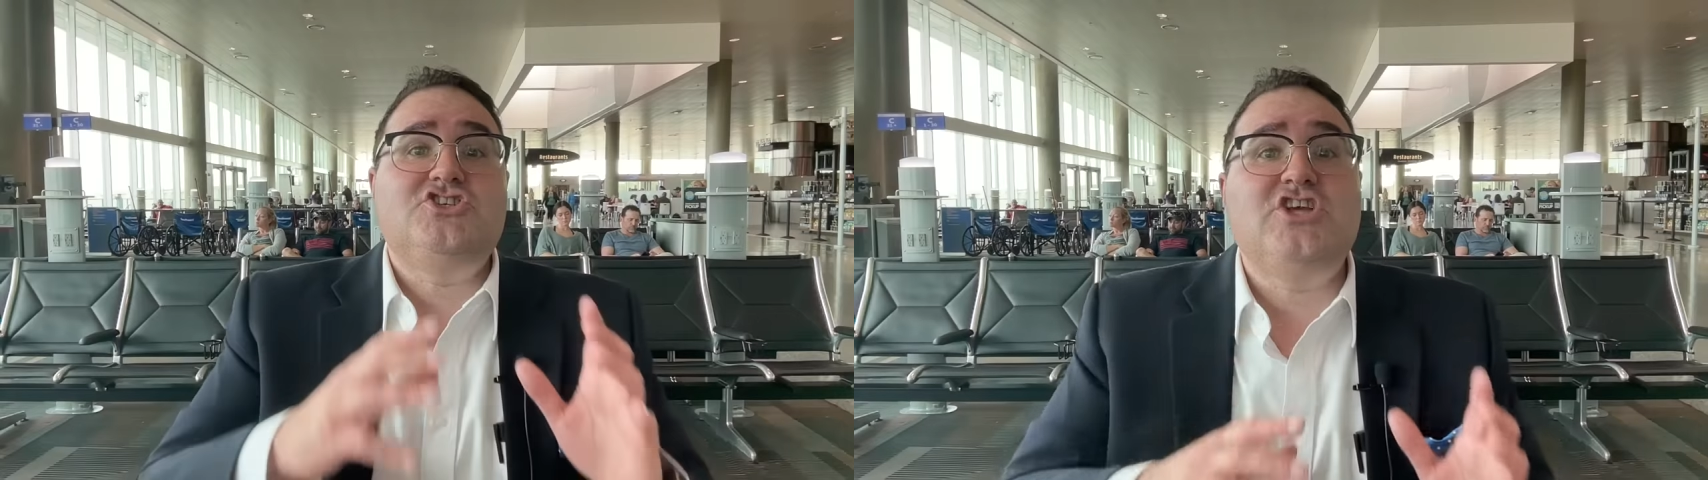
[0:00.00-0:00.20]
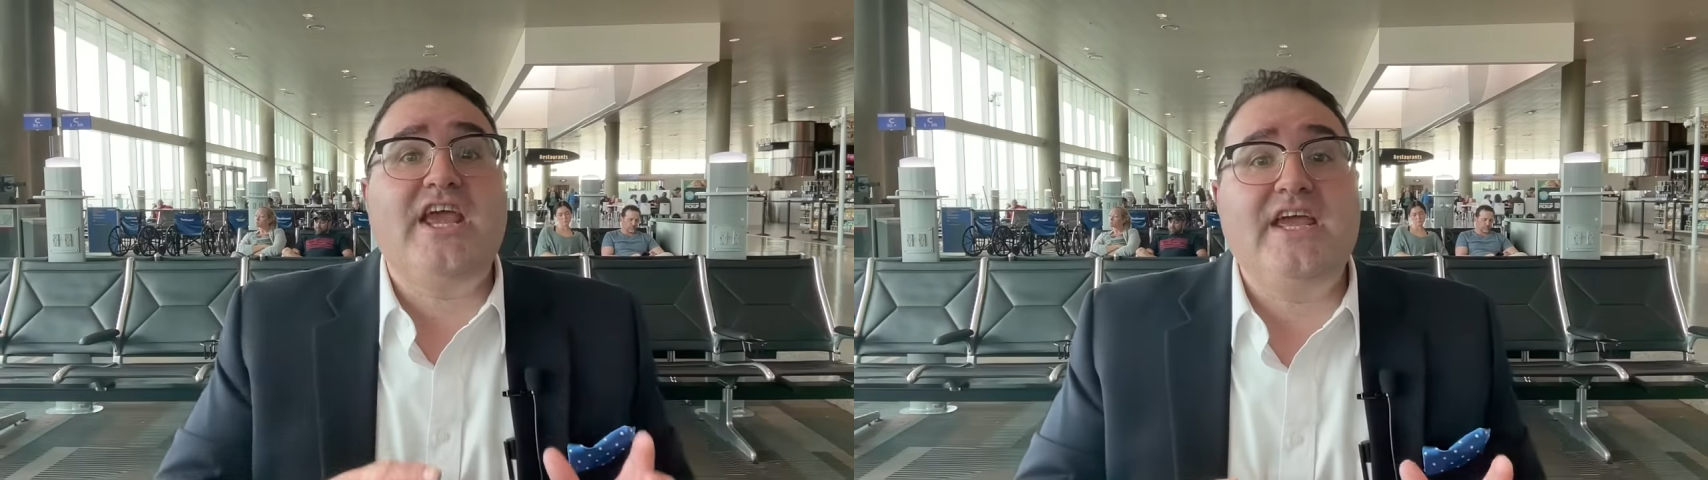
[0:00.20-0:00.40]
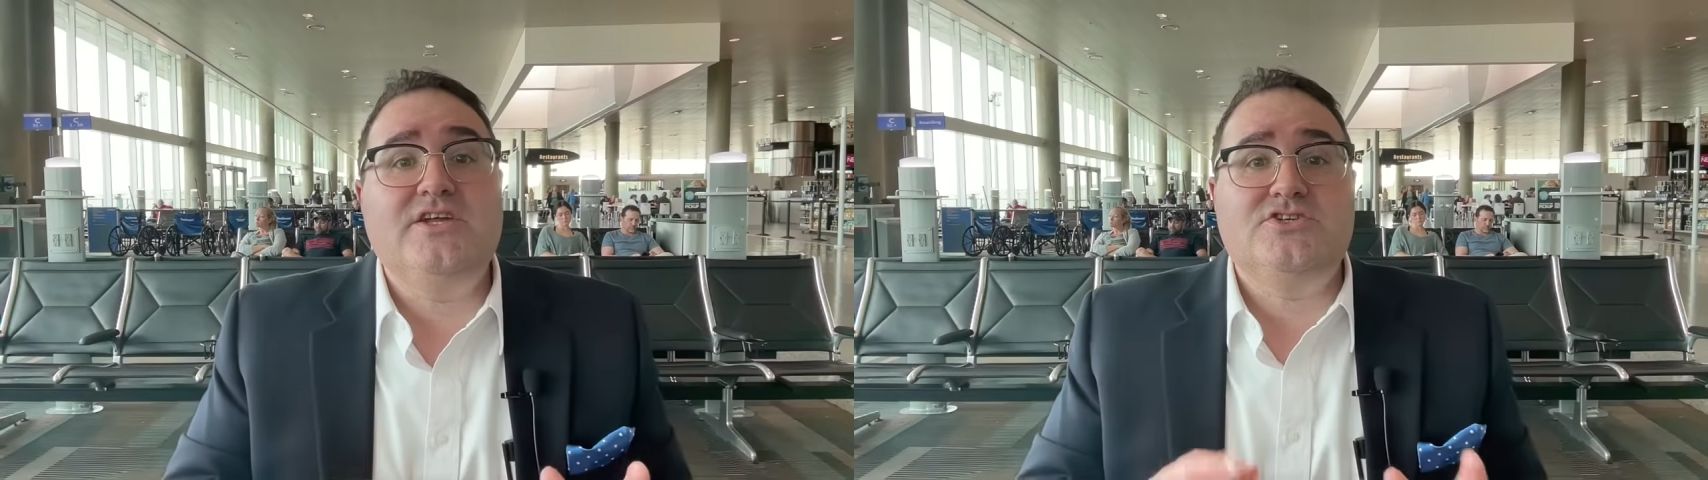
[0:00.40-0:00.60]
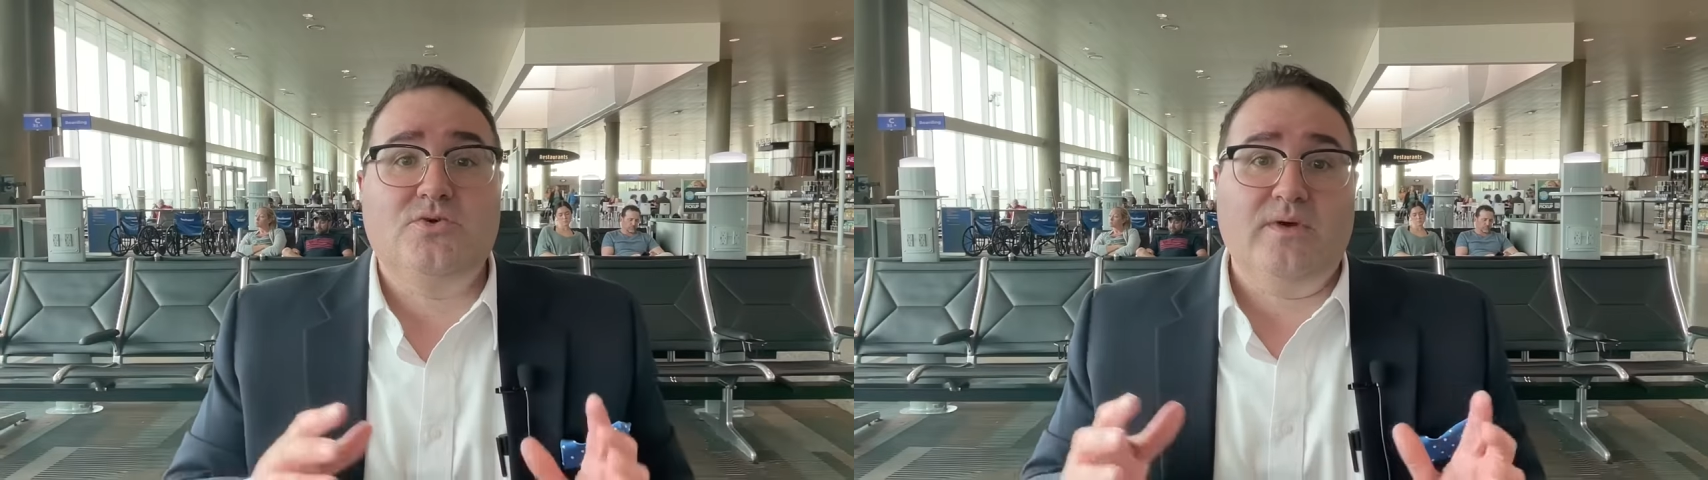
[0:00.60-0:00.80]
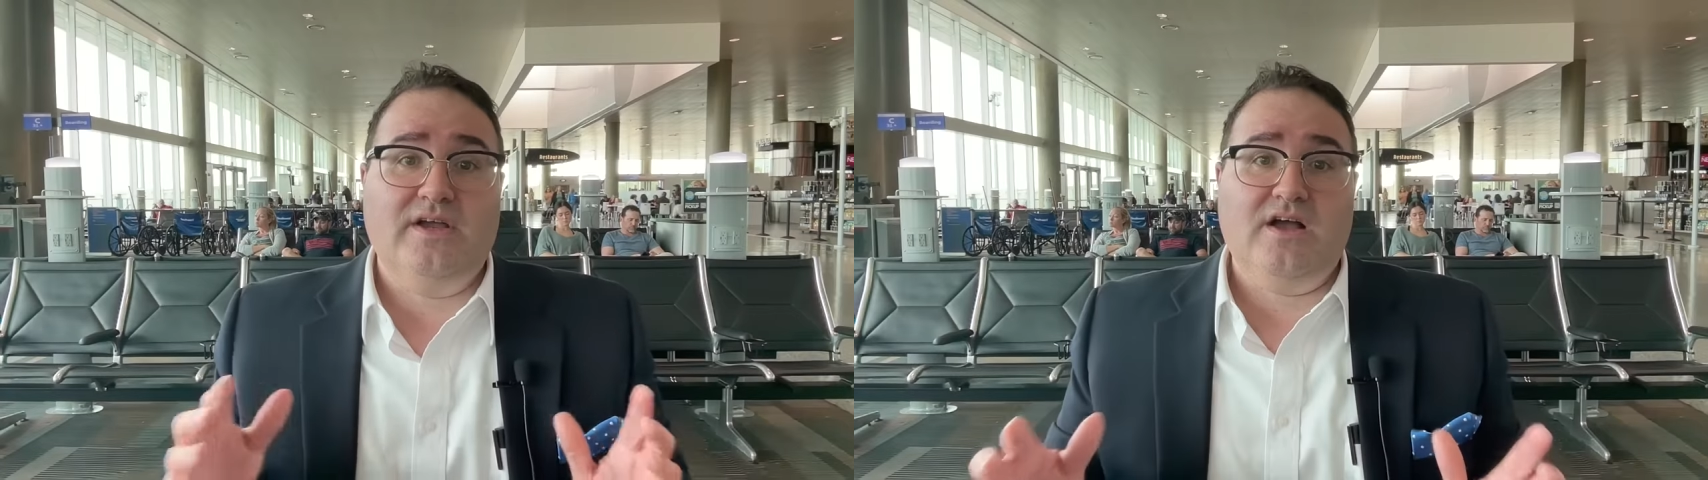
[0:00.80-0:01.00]
change
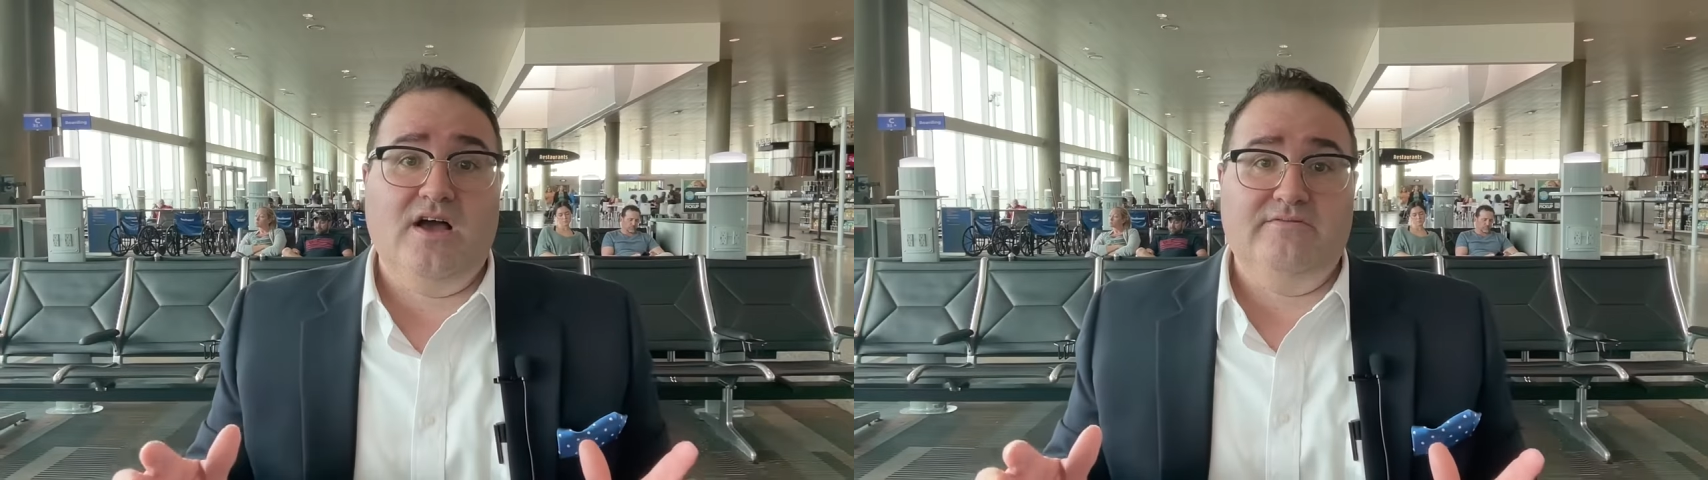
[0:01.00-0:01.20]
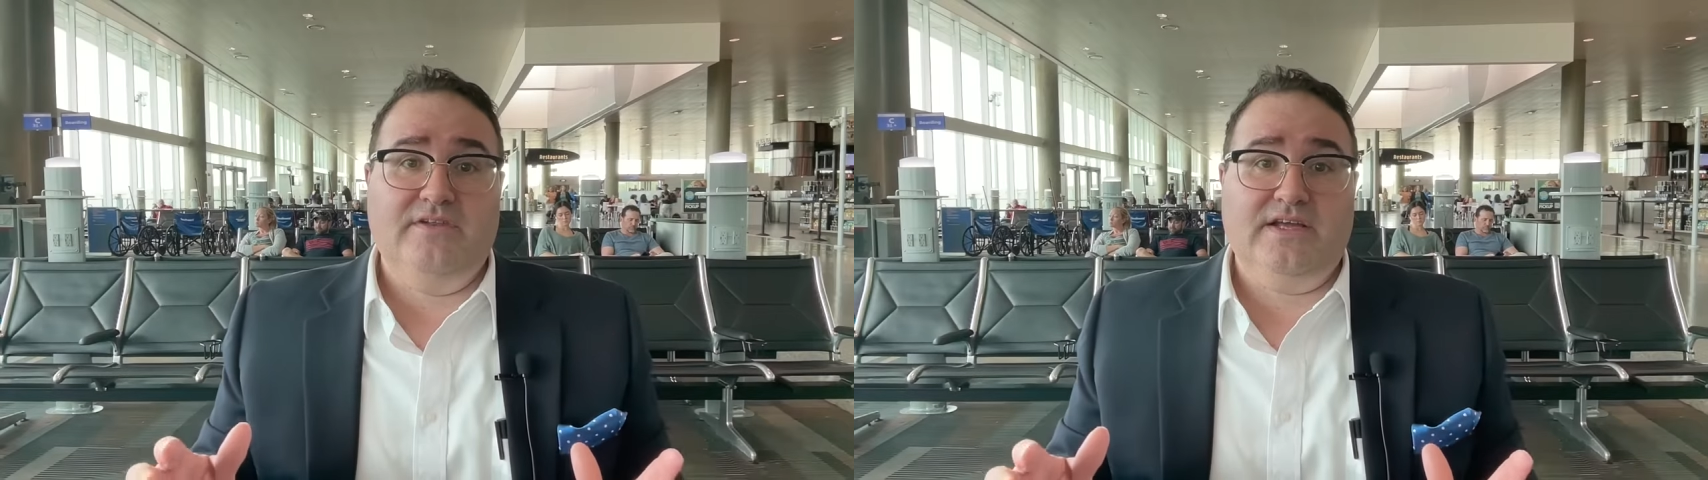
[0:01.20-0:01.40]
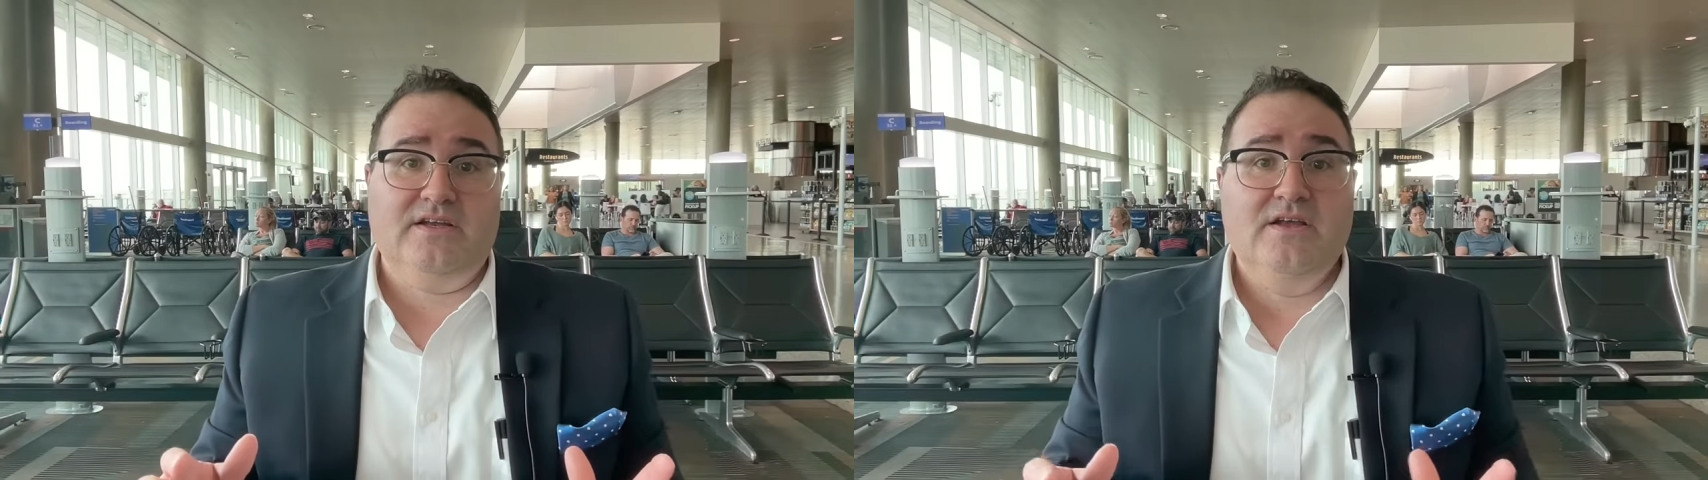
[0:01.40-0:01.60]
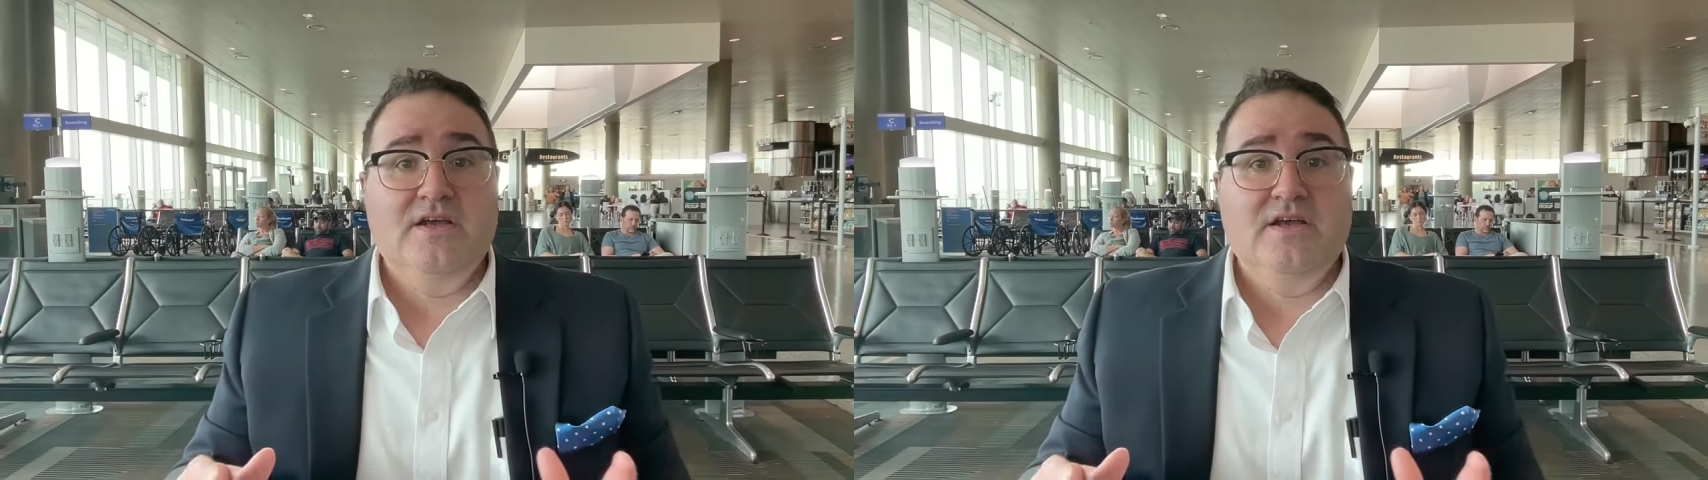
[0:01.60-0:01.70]
during a conflict.